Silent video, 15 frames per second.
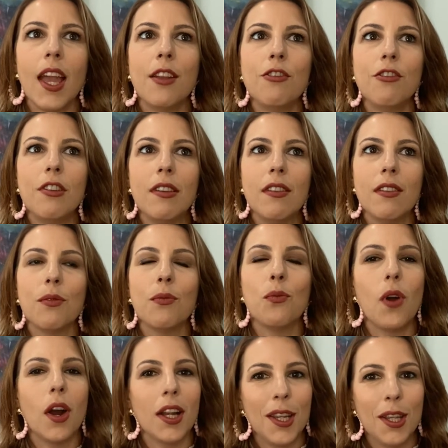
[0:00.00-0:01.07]
she's
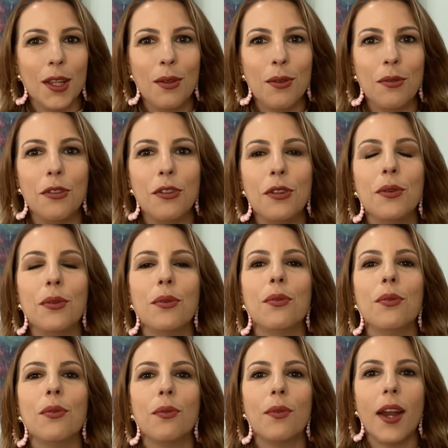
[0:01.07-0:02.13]
wanting you
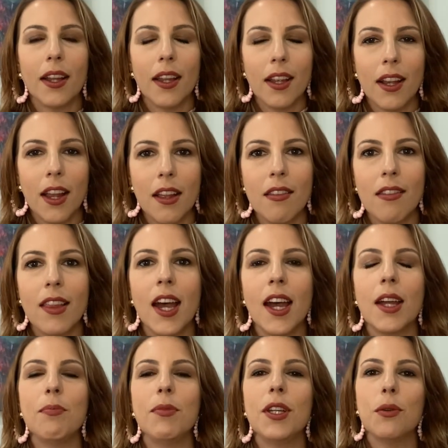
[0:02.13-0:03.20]
to recognize
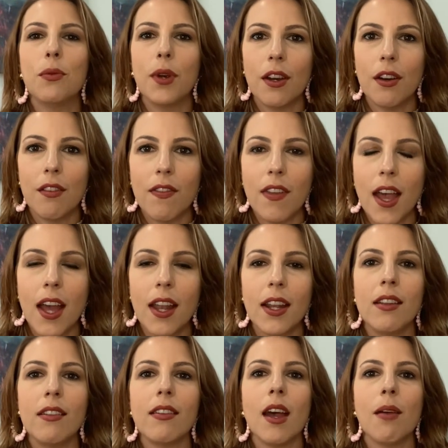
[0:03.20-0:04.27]
that, be aware of that,
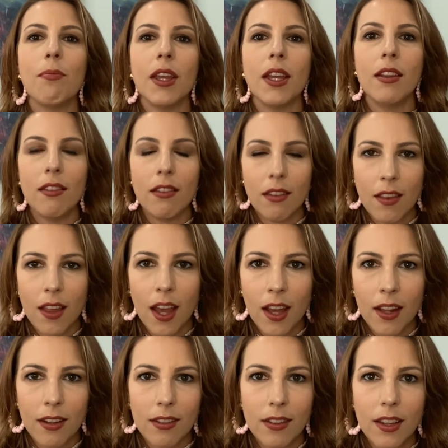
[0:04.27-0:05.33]
and tap into
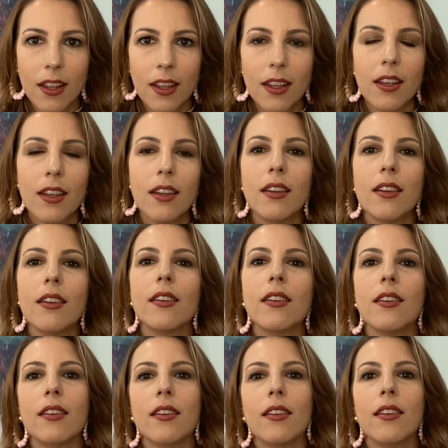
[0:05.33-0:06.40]
that.
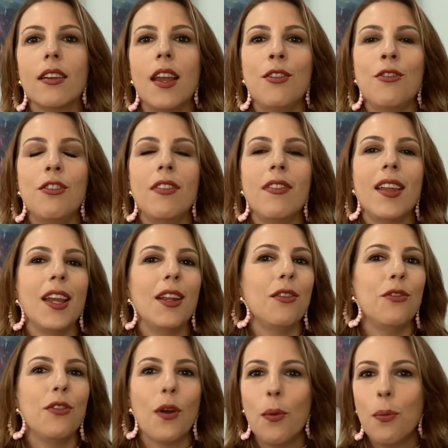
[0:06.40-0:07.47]
And she's saying,
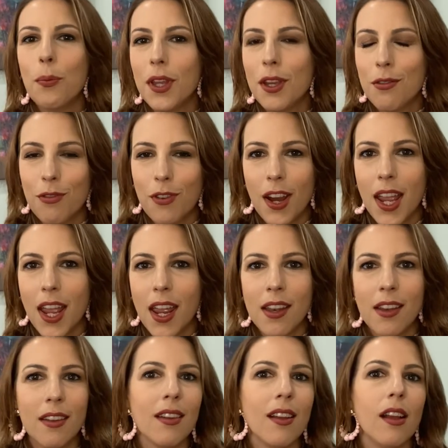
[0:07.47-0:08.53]
don't be
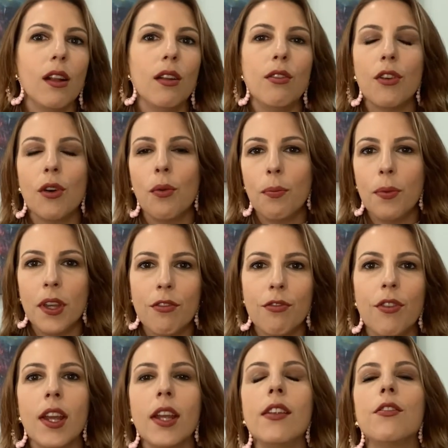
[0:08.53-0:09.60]
afraid. Don't be afraid